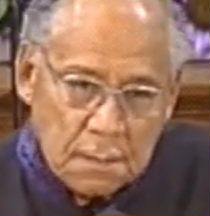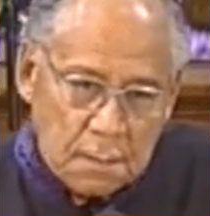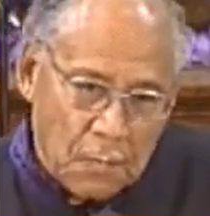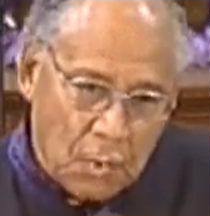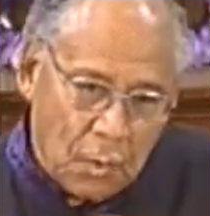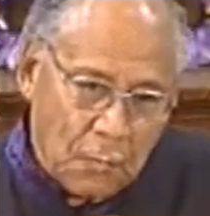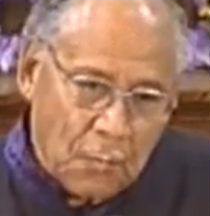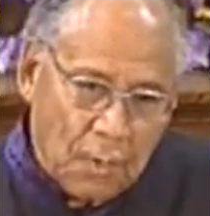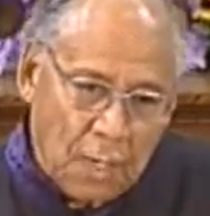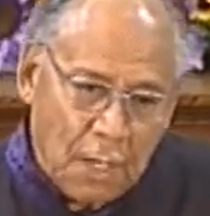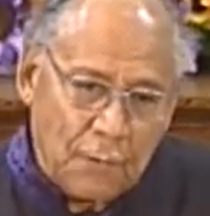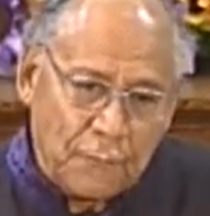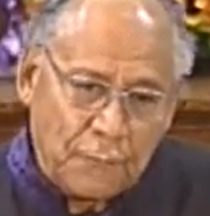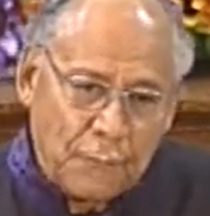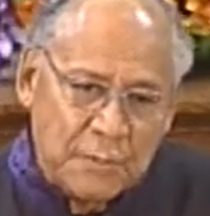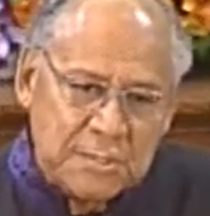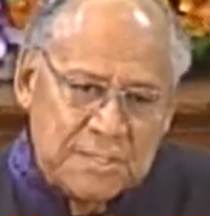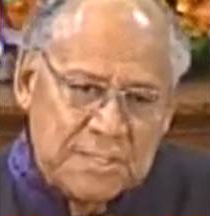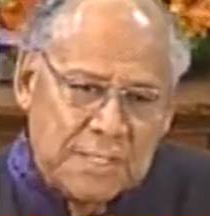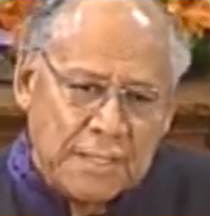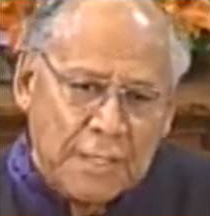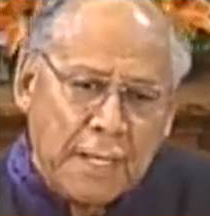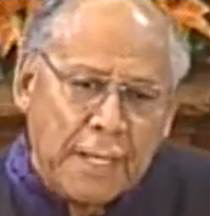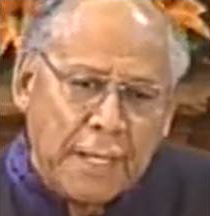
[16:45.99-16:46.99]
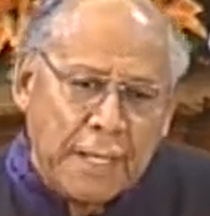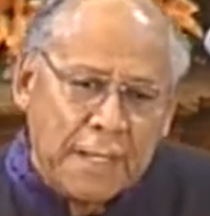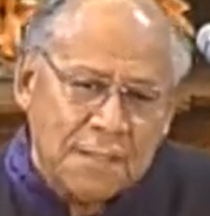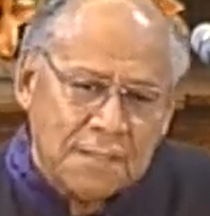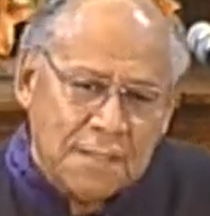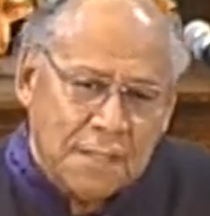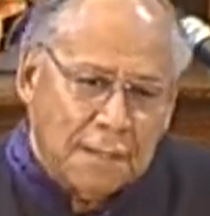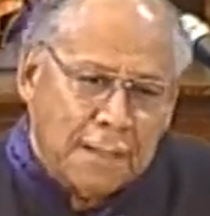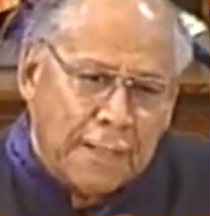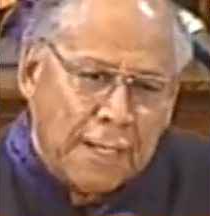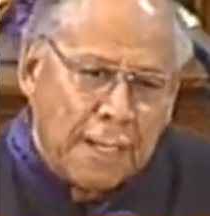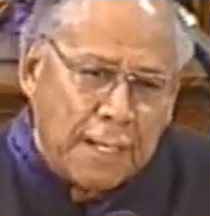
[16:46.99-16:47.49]
My wife was saying
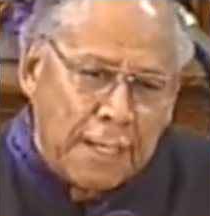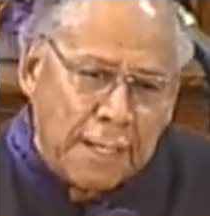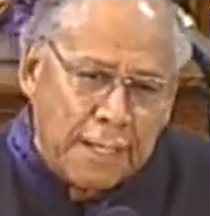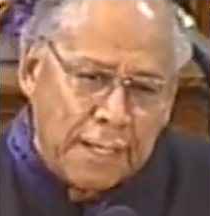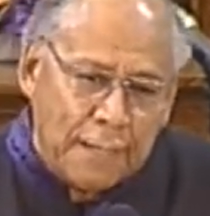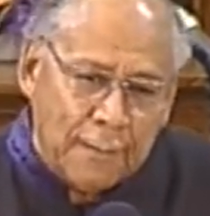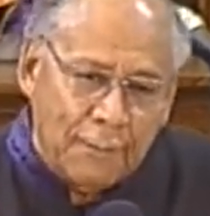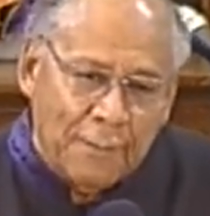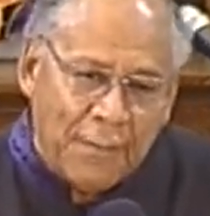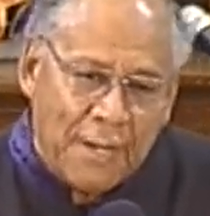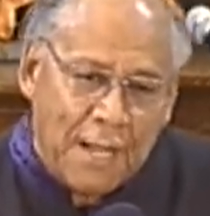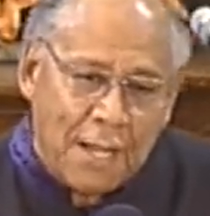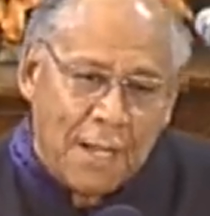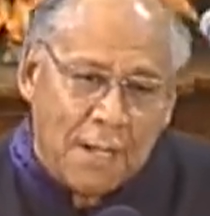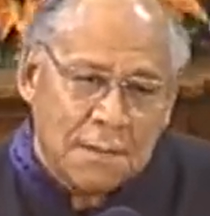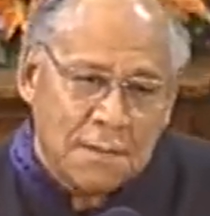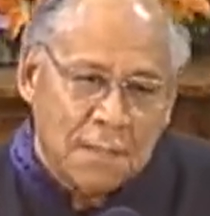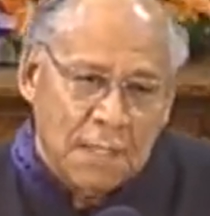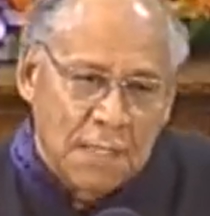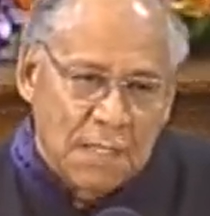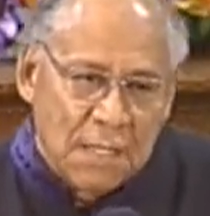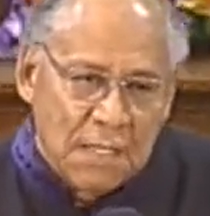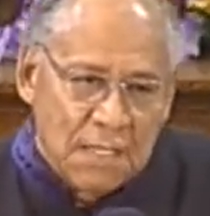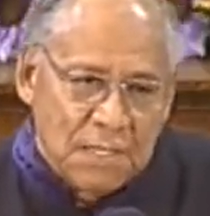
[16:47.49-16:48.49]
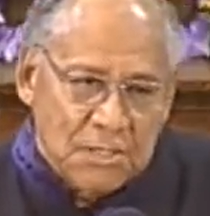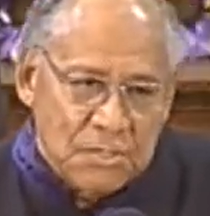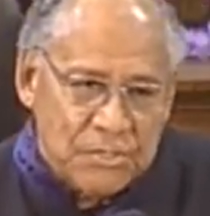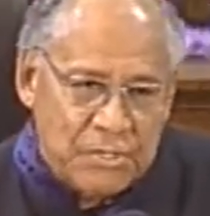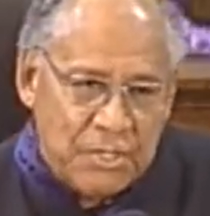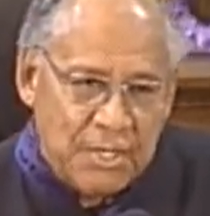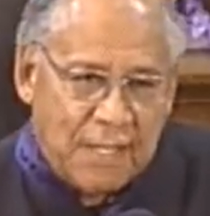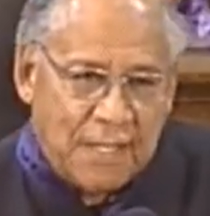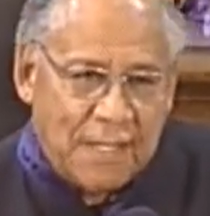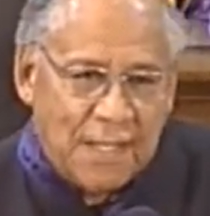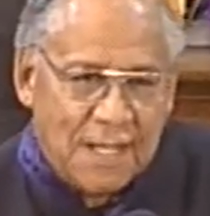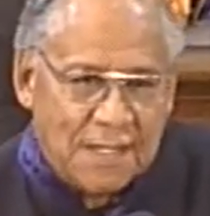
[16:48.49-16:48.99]
today about
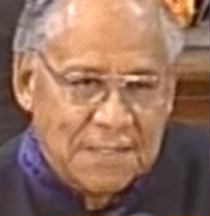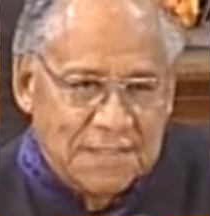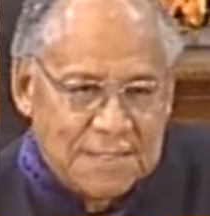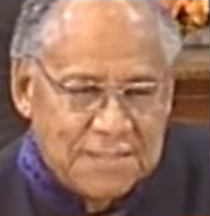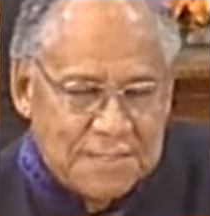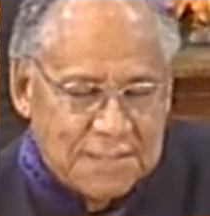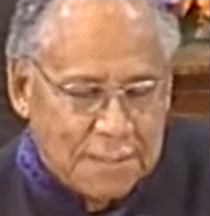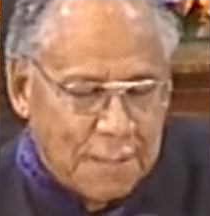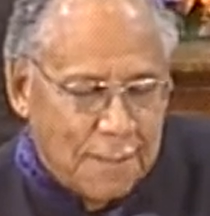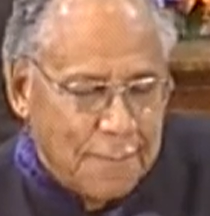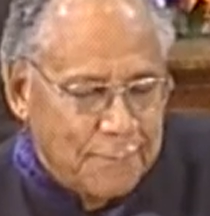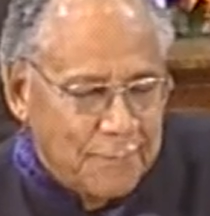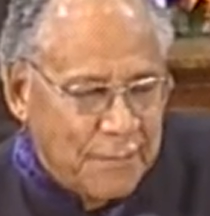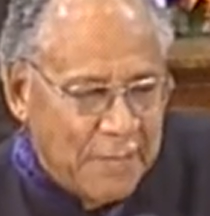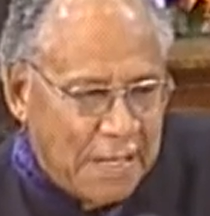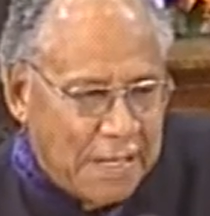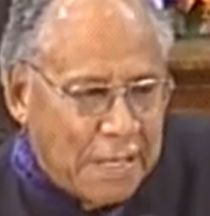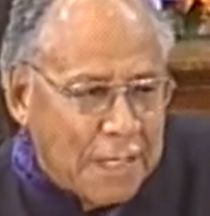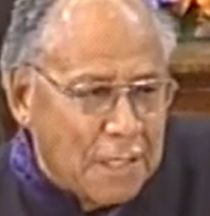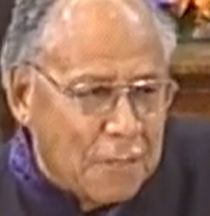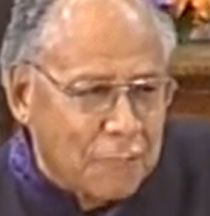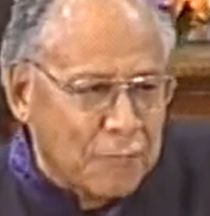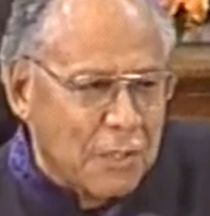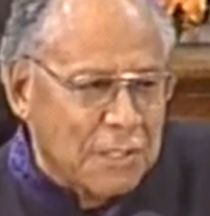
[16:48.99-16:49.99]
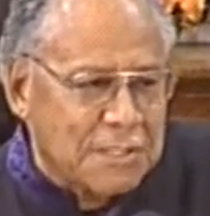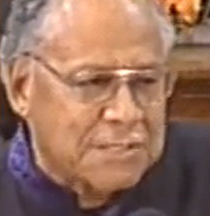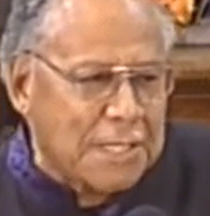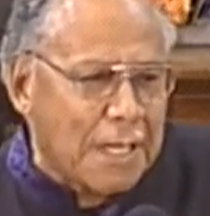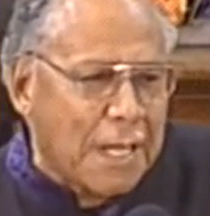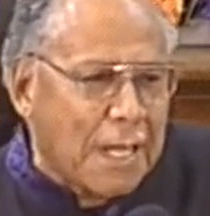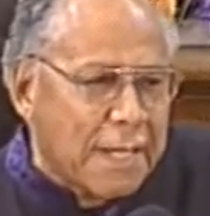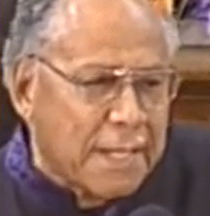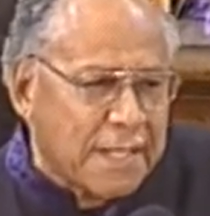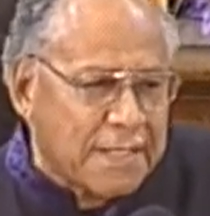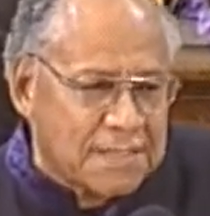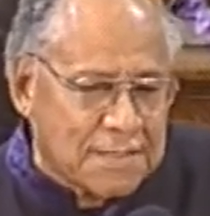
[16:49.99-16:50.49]
she got some
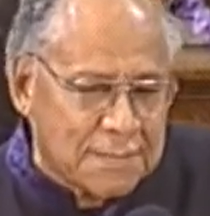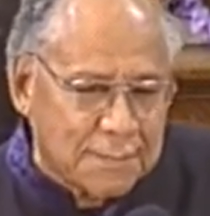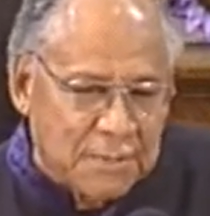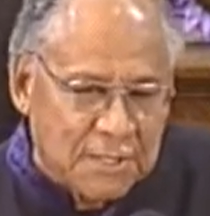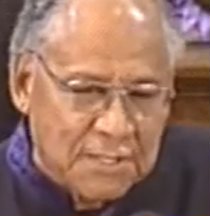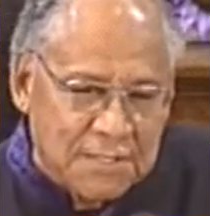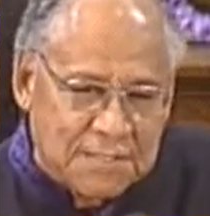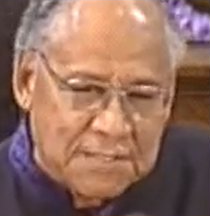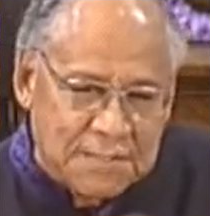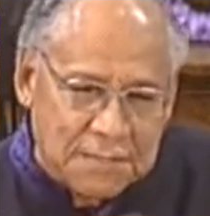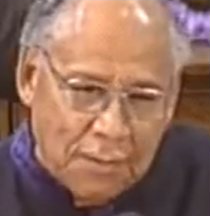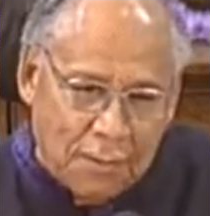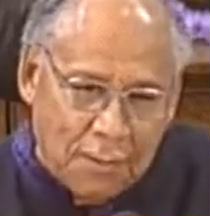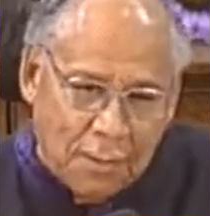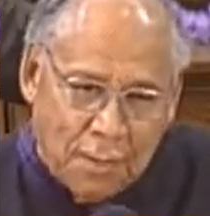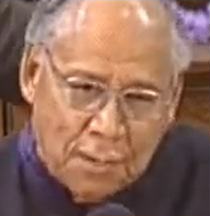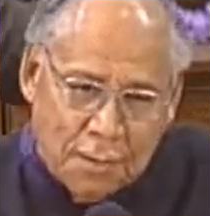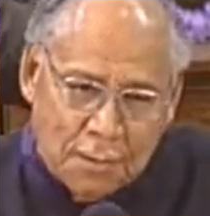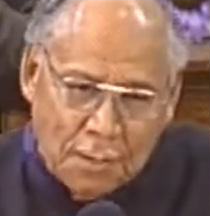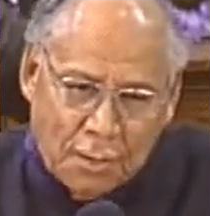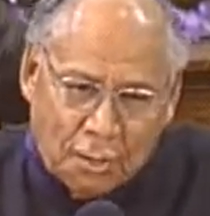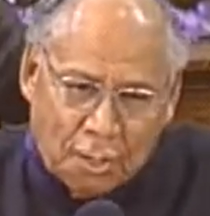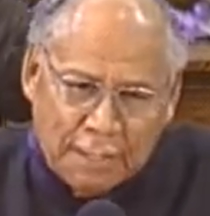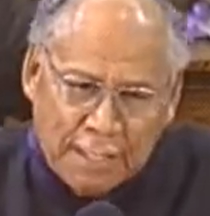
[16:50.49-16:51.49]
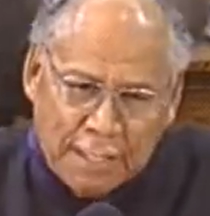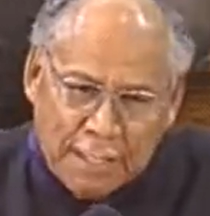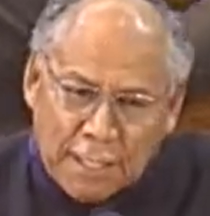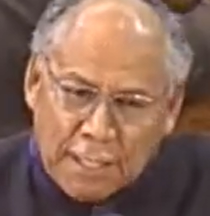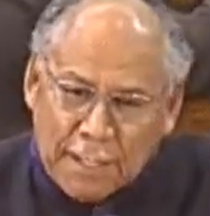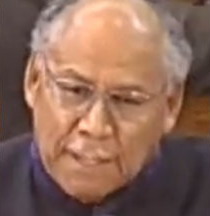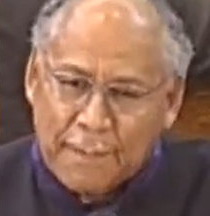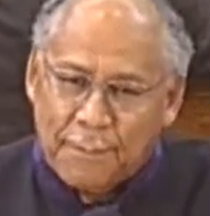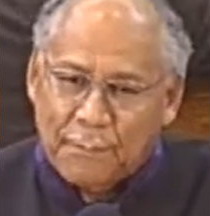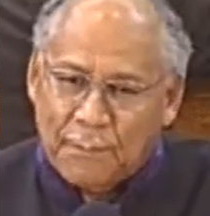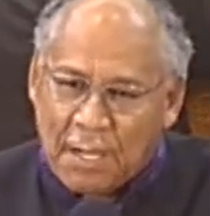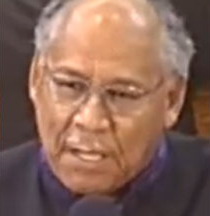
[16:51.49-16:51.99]
advertisements on her
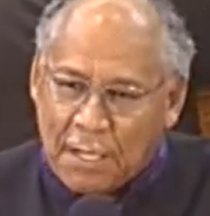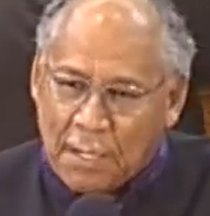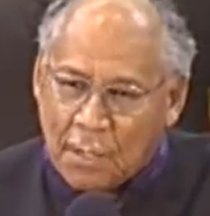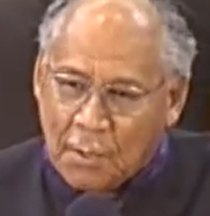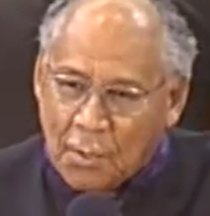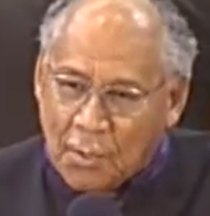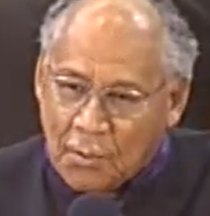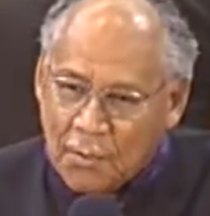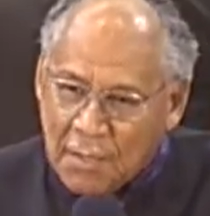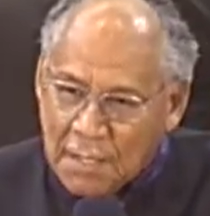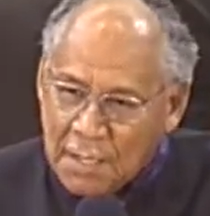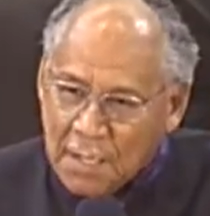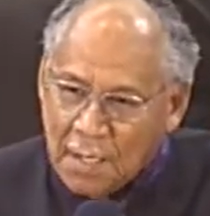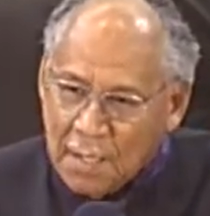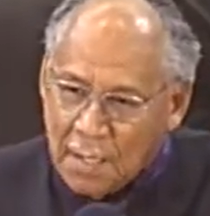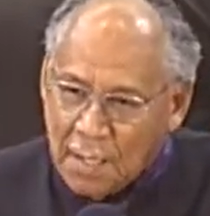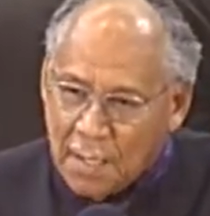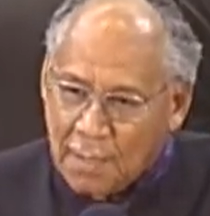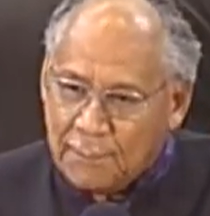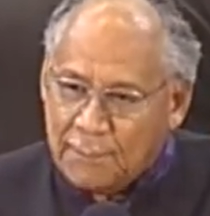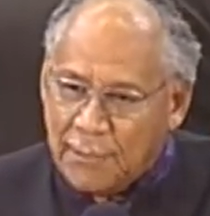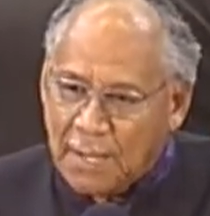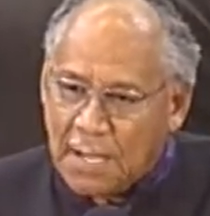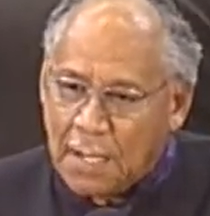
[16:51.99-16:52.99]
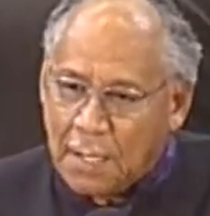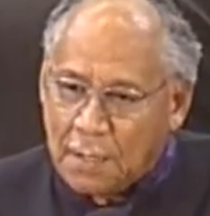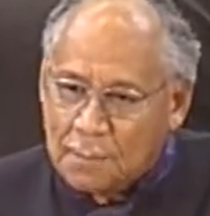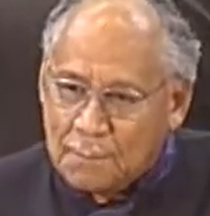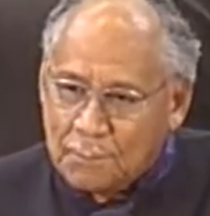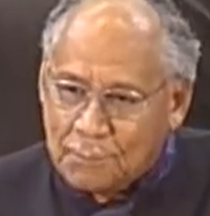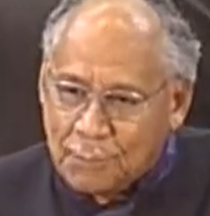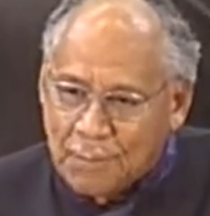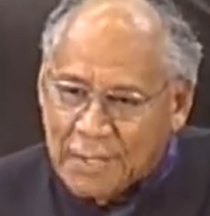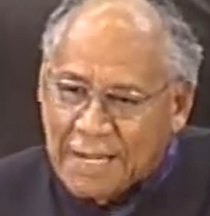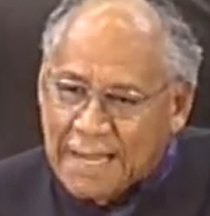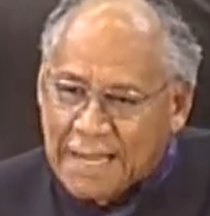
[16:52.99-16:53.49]
email
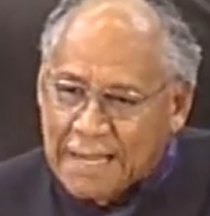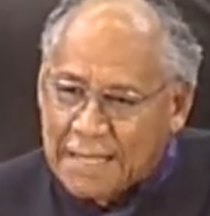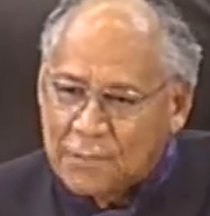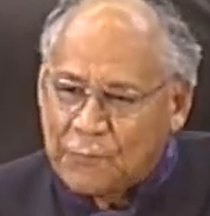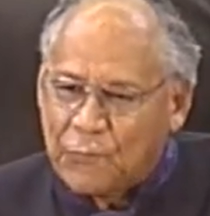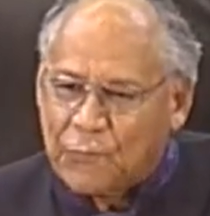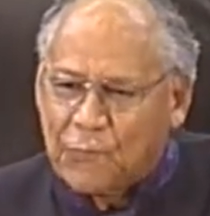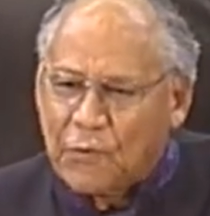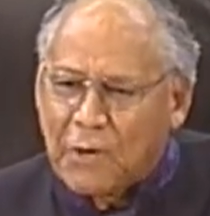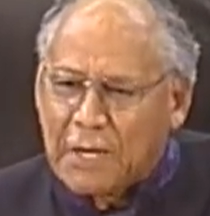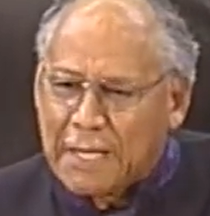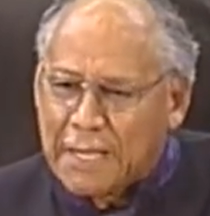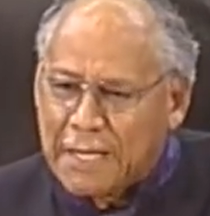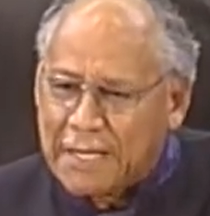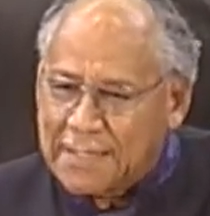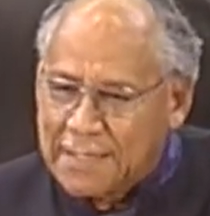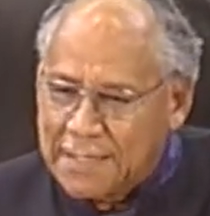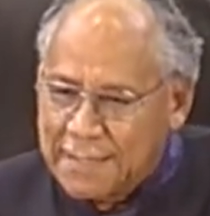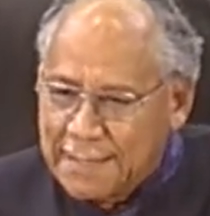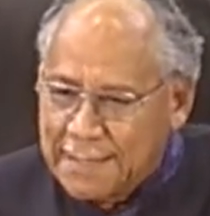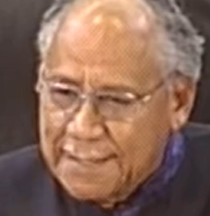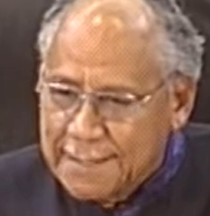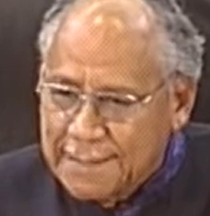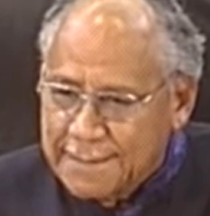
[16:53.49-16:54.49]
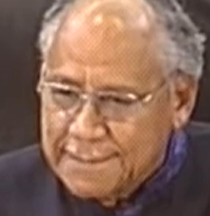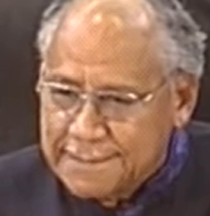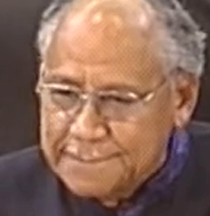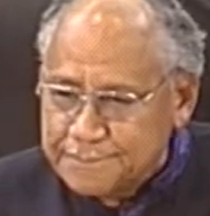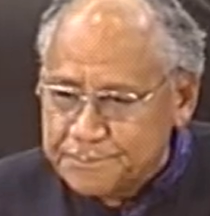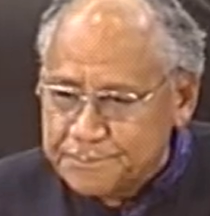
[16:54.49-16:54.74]
about Black Friday